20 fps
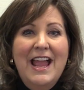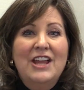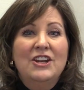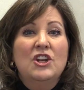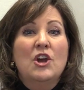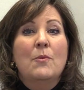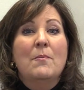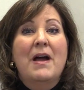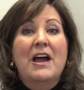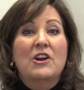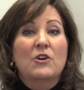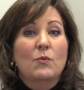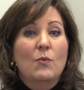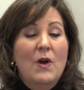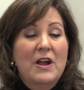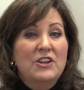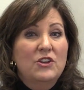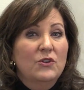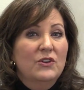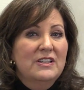and no matter
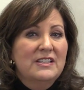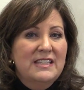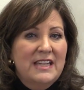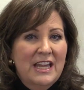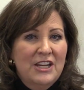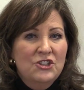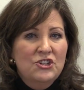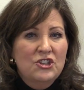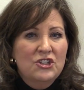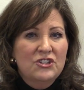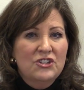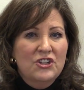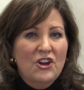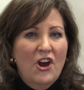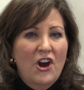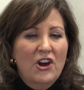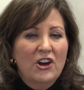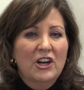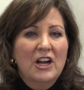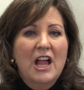what your intentions
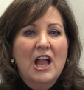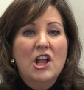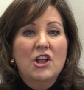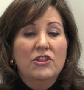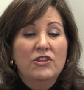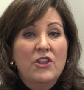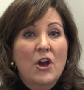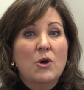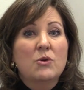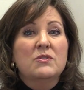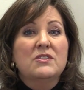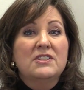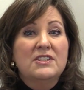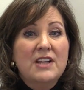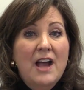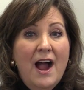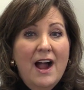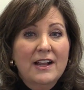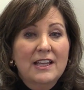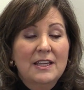are. Those
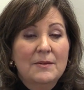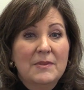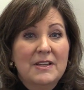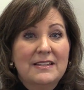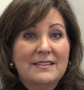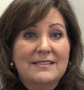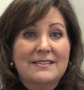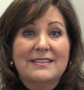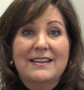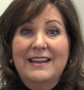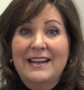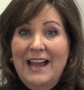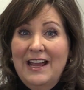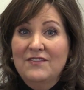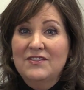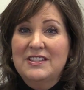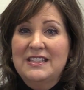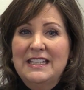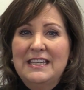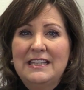documents, and
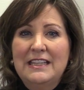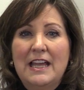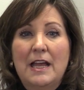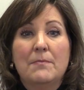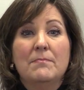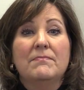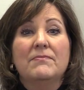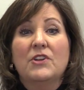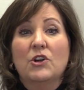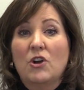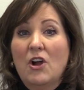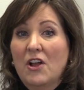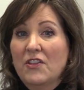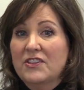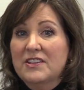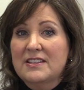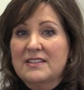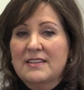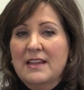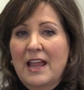I've seen them, they're
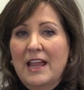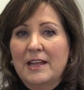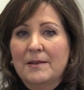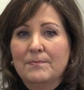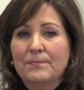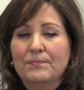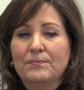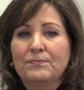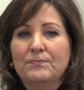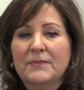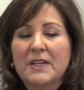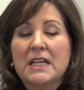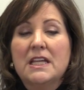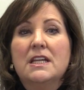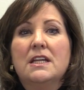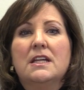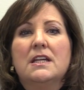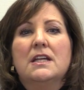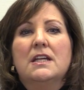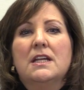all the same.
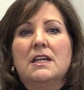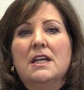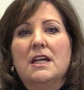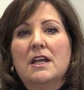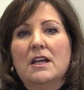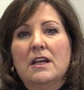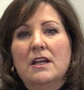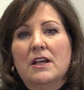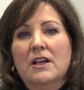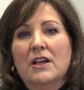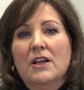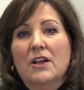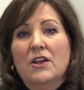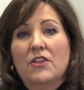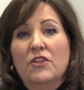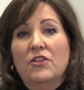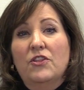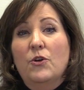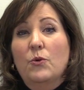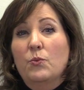
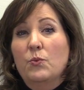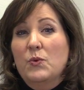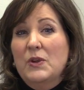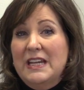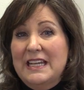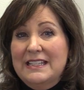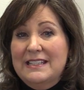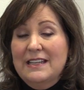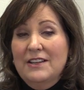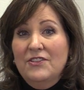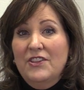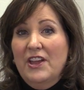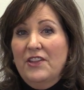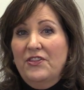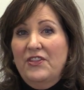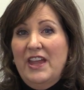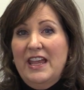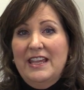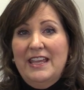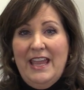The reason
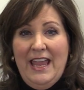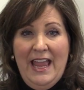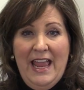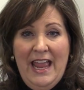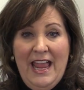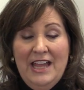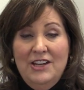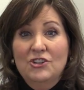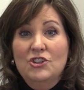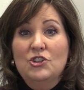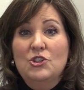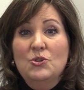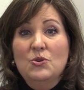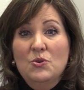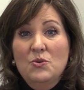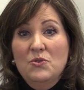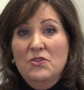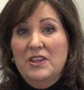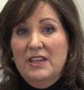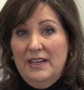that they can
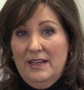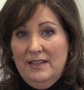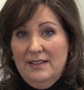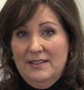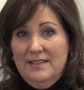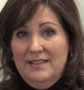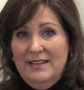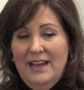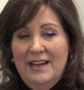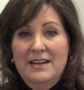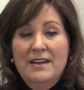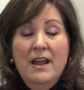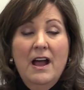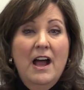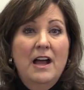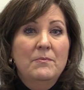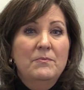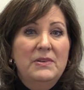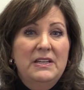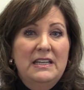do this and
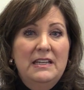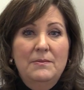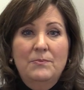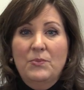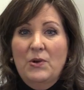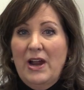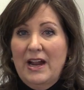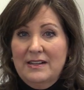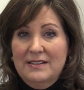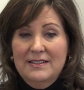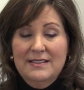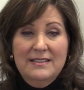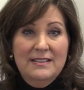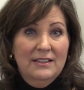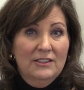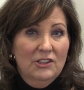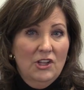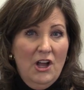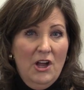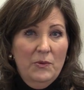not be
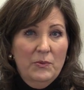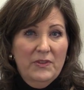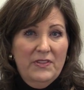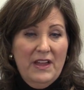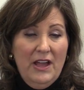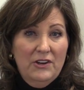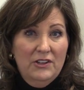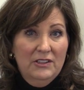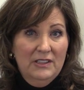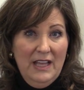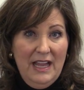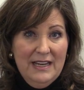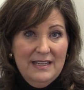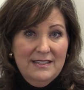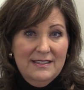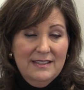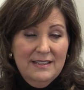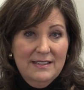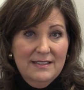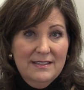practicing law without a
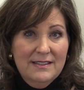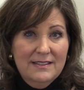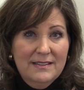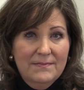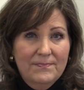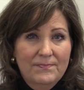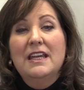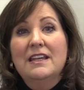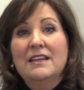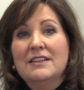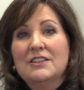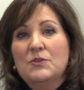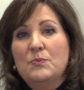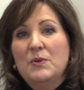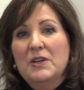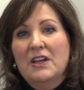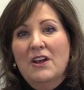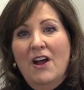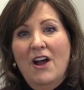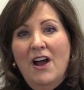license is
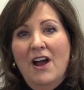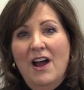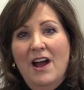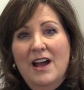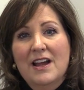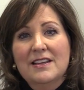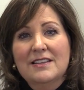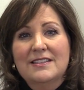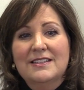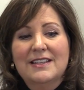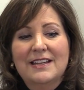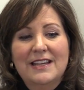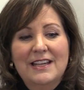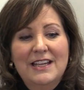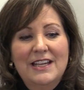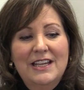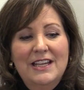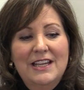because